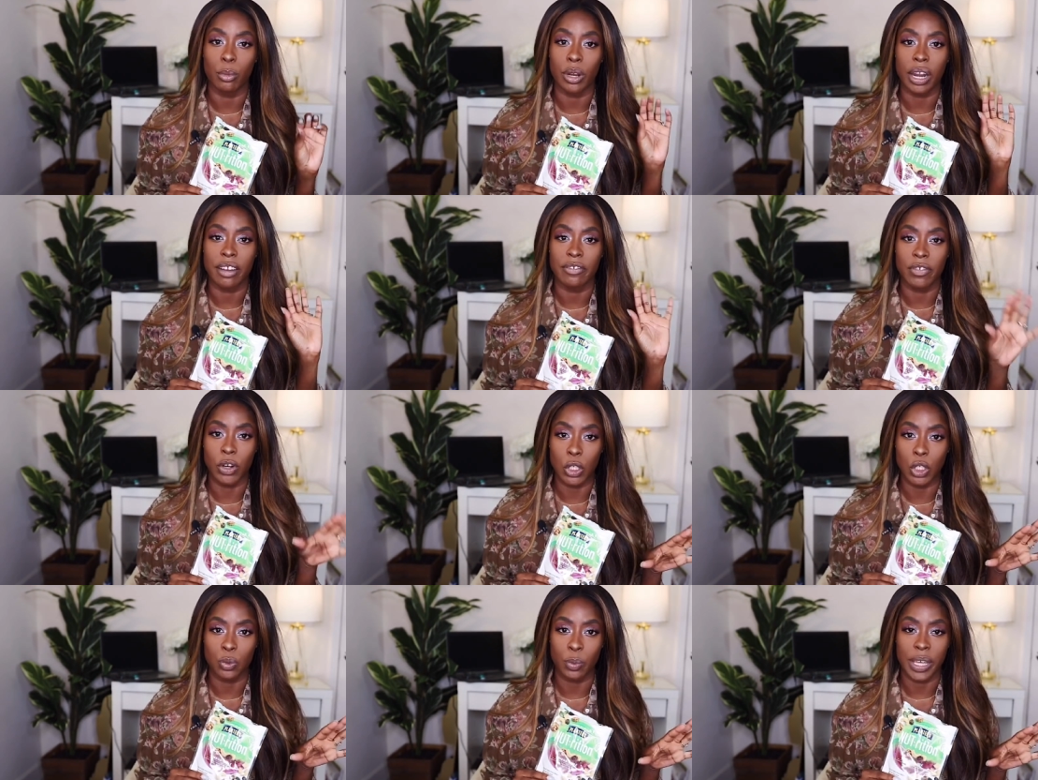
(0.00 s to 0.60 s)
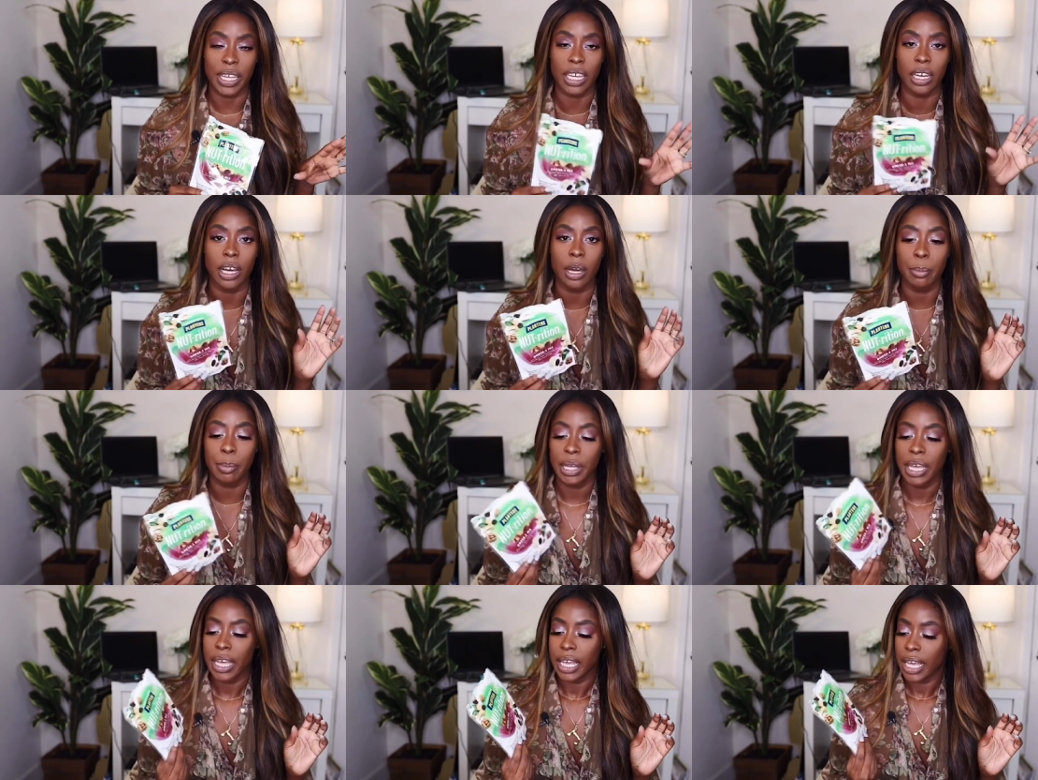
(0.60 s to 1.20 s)
I first wake
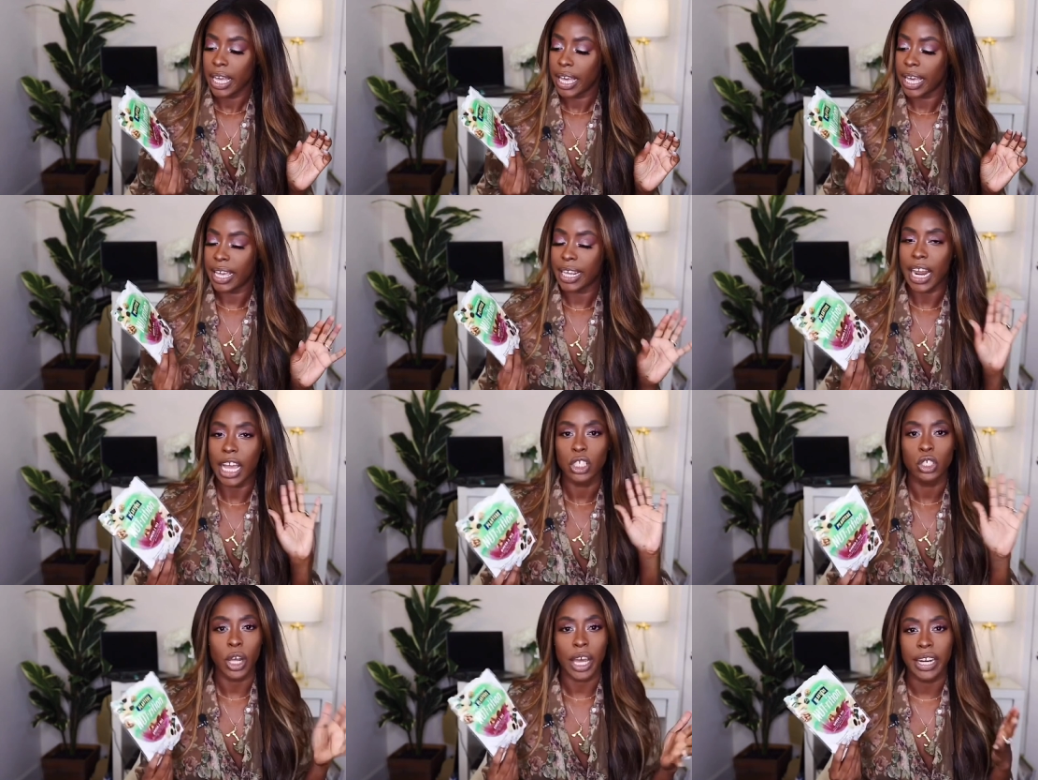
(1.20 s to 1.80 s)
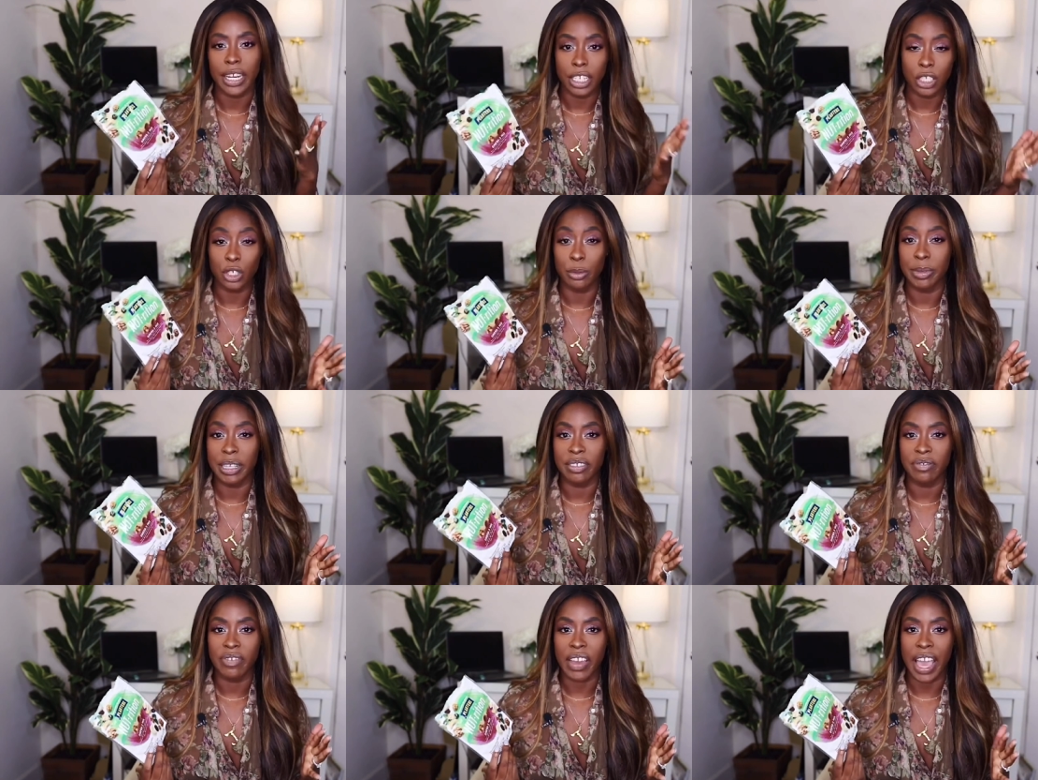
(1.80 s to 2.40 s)
up, and I try to
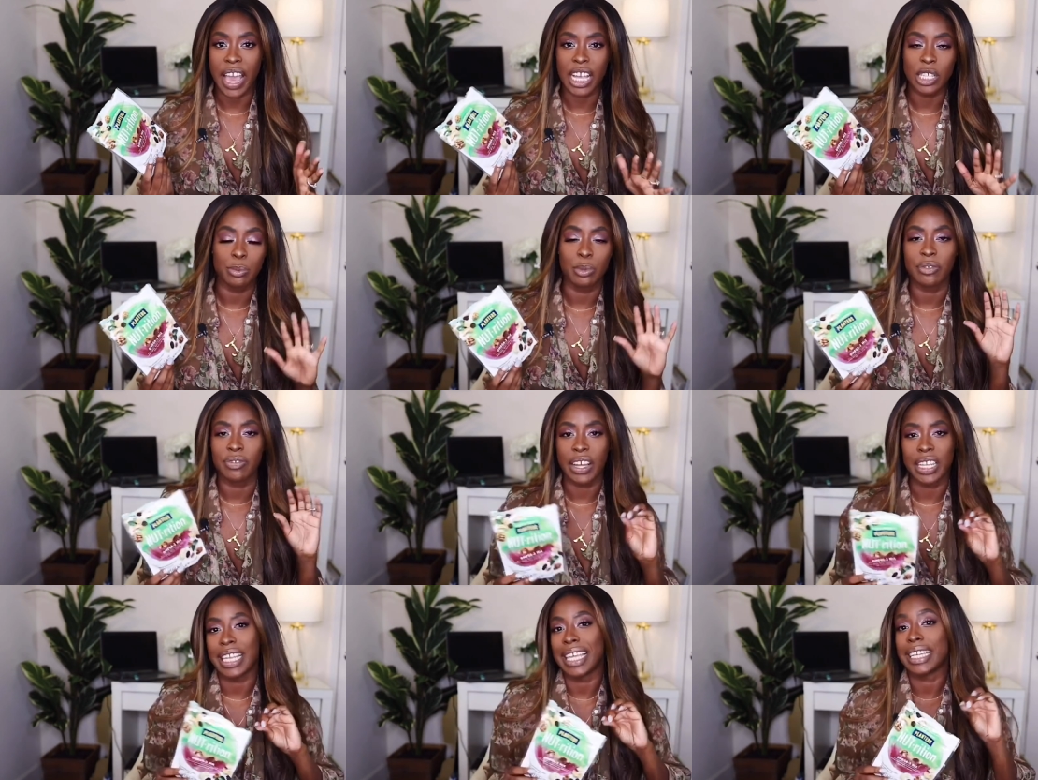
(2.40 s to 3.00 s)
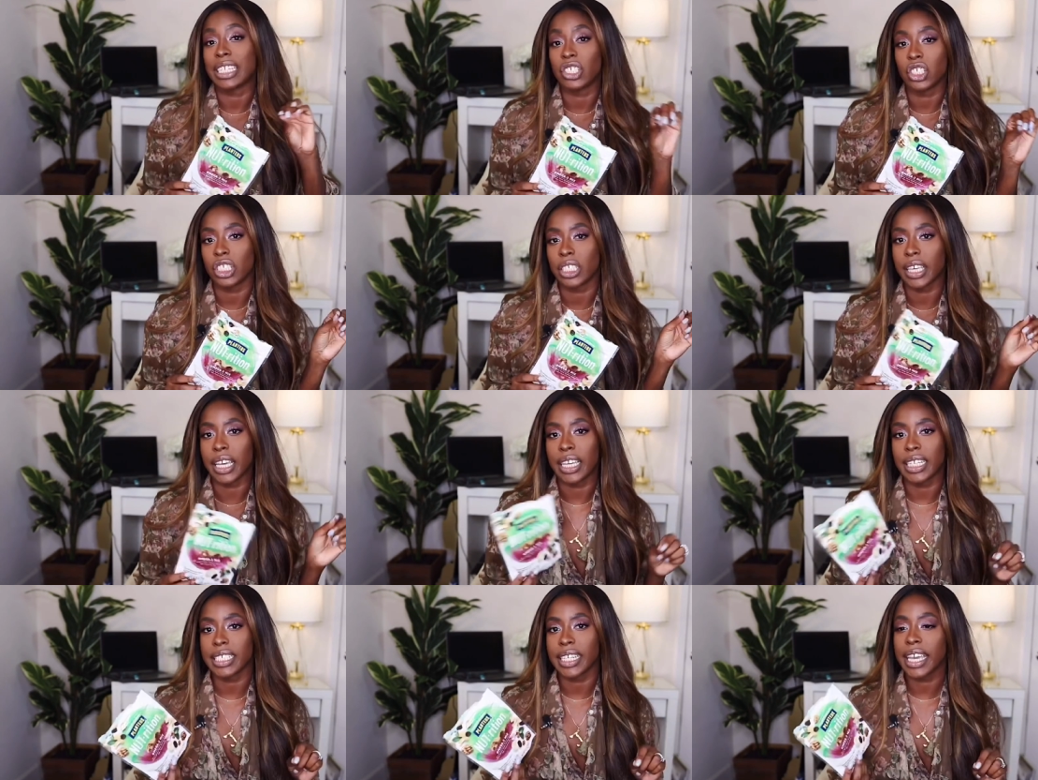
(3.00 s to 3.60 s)
intermittent fast, but if I like just
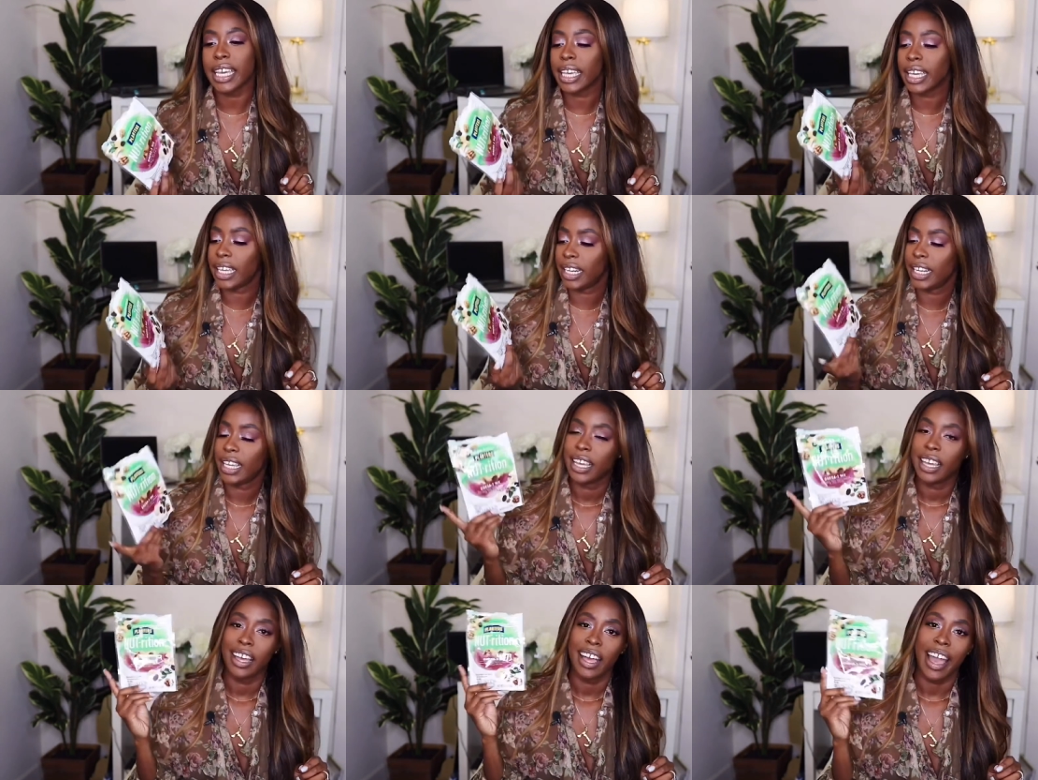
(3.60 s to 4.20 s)
can't take it,